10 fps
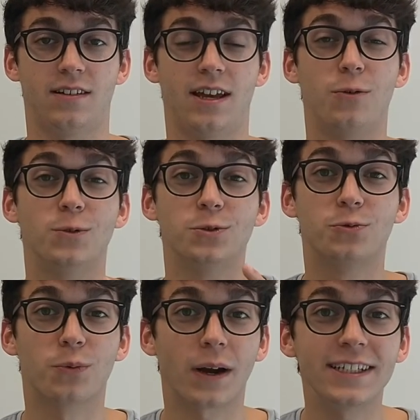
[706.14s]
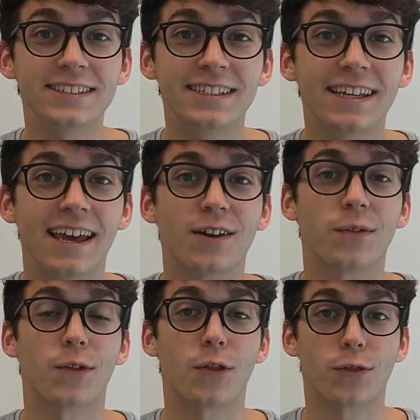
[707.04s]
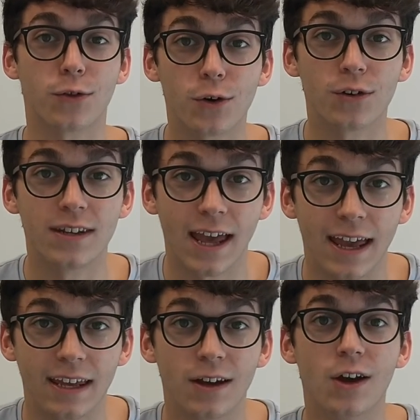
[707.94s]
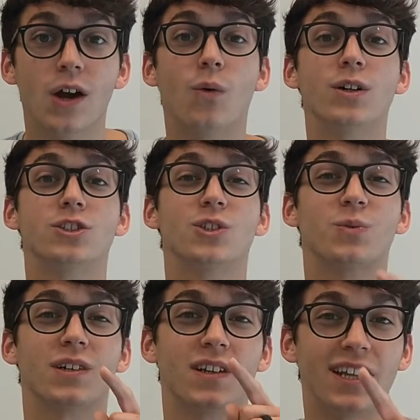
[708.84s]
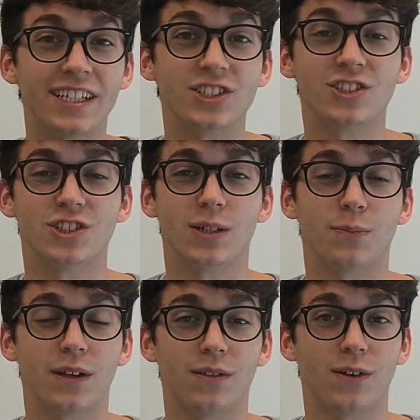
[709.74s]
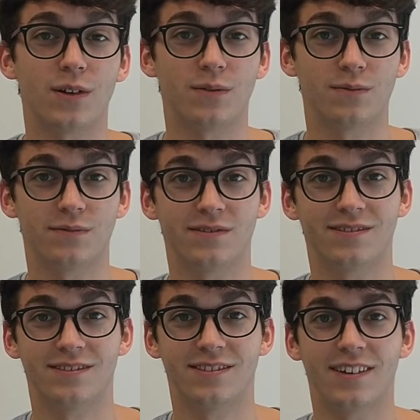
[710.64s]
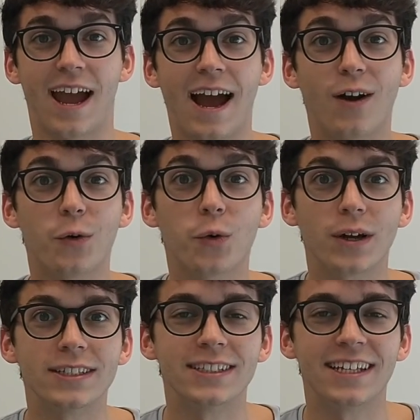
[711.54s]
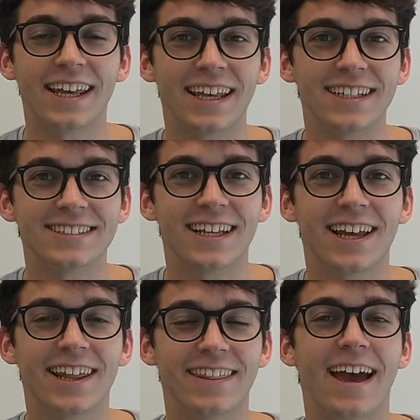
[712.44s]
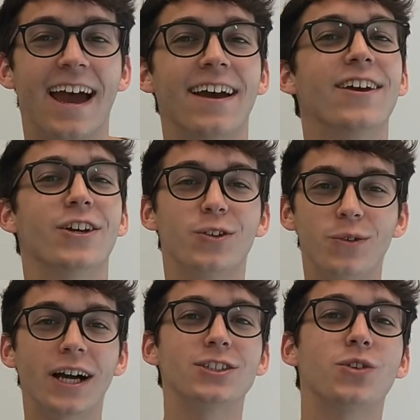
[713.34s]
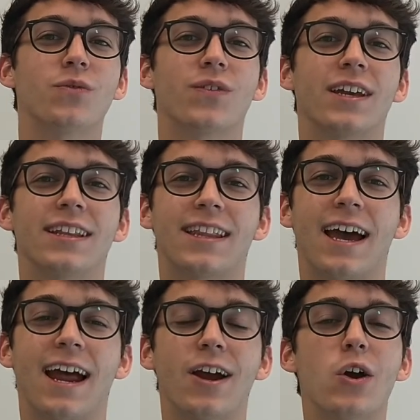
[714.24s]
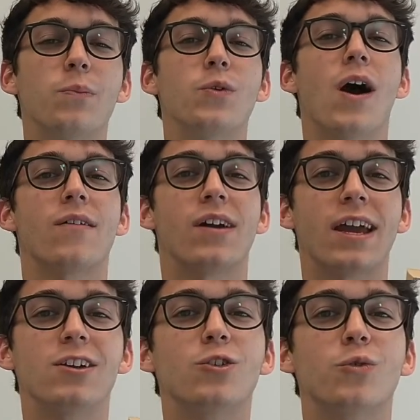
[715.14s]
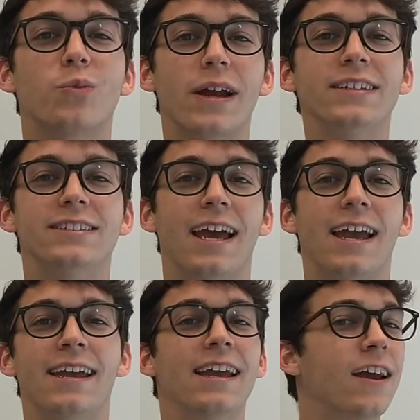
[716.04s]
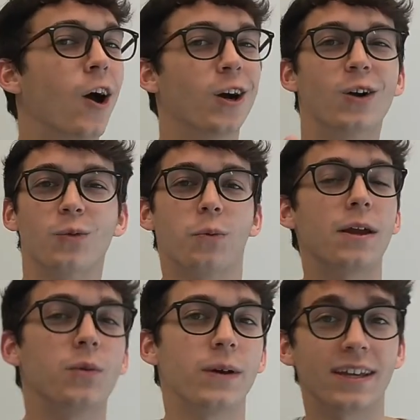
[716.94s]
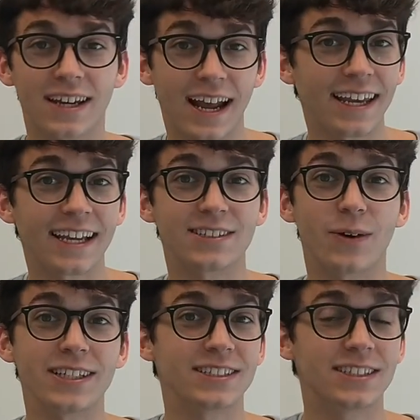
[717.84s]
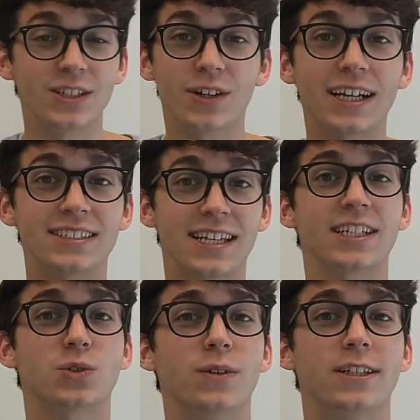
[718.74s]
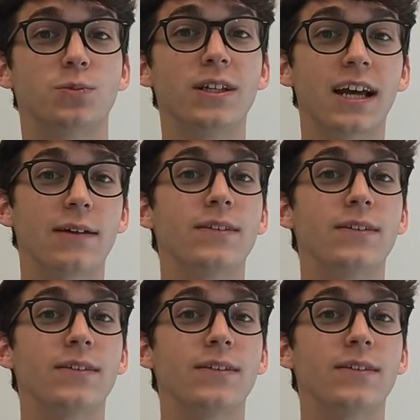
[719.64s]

and was raised again on the third day, wants a relationship with you. How crazy is that. You guys don't forget that. I hope you have a great day, a great week, and I can't wait to see you guys next week as we dive